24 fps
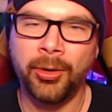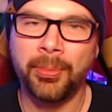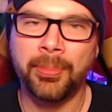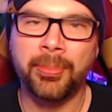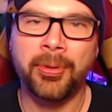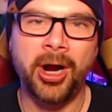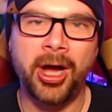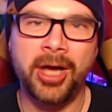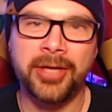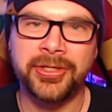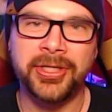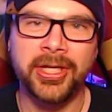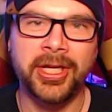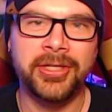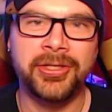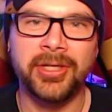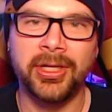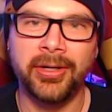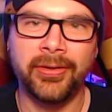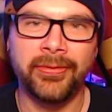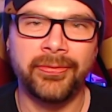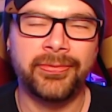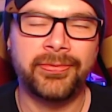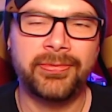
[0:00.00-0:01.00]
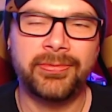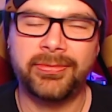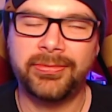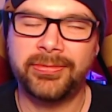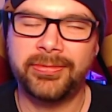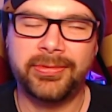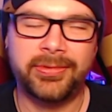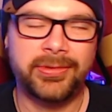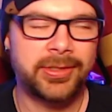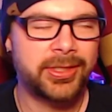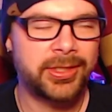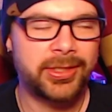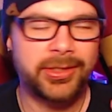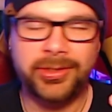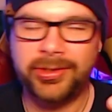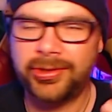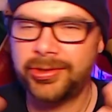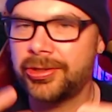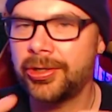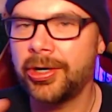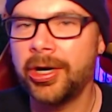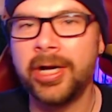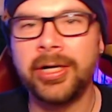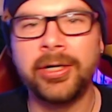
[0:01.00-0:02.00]
process of
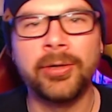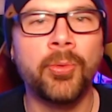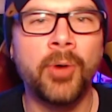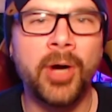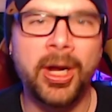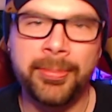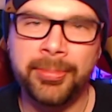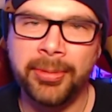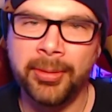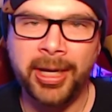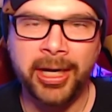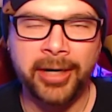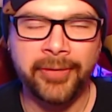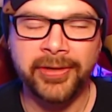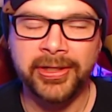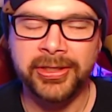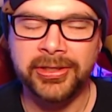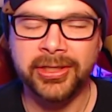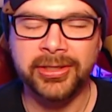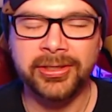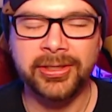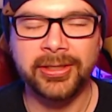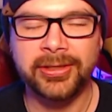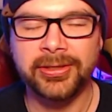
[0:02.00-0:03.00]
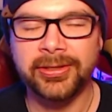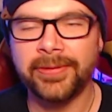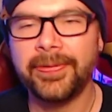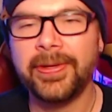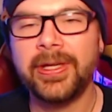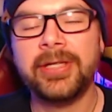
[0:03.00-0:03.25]
trying to wipe them out of existence.